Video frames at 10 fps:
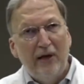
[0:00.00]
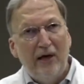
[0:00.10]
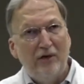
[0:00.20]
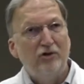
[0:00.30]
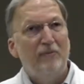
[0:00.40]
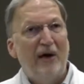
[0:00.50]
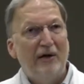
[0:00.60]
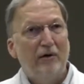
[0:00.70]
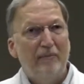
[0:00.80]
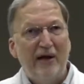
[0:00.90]
as you
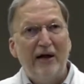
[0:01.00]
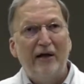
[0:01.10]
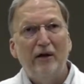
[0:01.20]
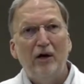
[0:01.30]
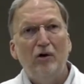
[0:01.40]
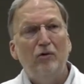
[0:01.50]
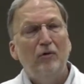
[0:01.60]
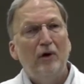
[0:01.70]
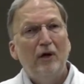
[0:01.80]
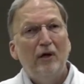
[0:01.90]
may or may not
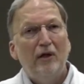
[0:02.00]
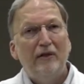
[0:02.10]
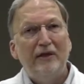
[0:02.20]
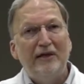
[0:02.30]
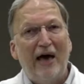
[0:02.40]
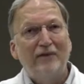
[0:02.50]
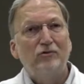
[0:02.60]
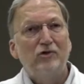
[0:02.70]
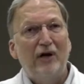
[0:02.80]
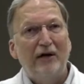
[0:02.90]
know, the
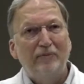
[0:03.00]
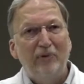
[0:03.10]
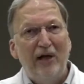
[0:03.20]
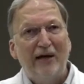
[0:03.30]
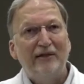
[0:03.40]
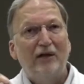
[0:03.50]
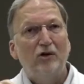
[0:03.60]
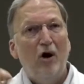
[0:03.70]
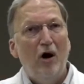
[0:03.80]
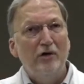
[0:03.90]
atherosclerotic plaque that
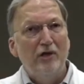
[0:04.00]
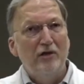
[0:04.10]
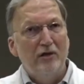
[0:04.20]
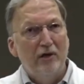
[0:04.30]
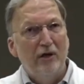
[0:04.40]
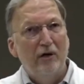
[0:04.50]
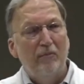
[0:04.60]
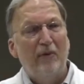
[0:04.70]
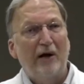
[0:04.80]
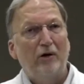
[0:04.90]
causes a
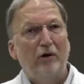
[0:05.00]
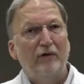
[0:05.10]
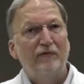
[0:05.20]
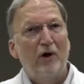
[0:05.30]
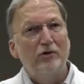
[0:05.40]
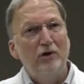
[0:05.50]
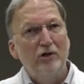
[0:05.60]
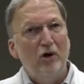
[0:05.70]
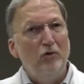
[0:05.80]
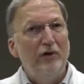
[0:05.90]
myocardial infarction
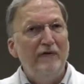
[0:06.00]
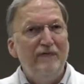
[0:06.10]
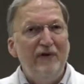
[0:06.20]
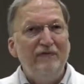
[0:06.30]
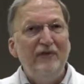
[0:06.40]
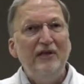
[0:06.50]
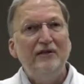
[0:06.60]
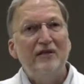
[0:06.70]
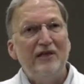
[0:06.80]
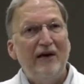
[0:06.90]
is only 50
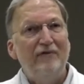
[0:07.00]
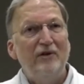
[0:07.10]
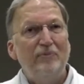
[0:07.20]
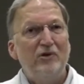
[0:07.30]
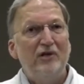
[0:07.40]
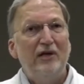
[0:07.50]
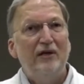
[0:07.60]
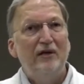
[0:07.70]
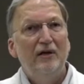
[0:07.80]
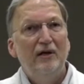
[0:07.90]
to
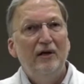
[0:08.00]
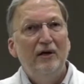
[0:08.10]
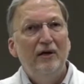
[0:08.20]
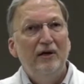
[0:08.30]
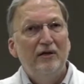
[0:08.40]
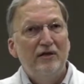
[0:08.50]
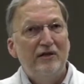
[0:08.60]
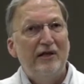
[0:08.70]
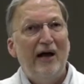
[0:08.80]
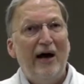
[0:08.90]
70%
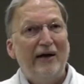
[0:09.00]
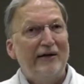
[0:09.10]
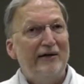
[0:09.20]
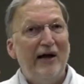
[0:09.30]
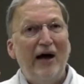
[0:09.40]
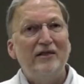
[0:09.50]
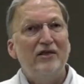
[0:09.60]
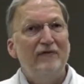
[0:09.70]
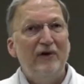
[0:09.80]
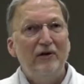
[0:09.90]
stenotic, not
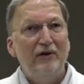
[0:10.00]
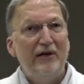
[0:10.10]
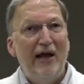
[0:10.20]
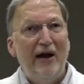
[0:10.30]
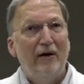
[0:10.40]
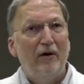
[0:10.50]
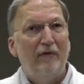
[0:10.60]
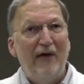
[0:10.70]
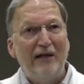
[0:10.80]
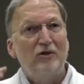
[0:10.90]
severely
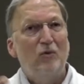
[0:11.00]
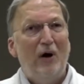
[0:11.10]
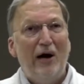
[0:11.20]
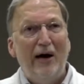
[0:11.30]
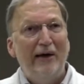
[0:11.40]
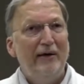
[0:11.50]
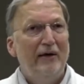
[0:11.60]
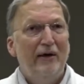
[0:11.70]
narrowed. That's why,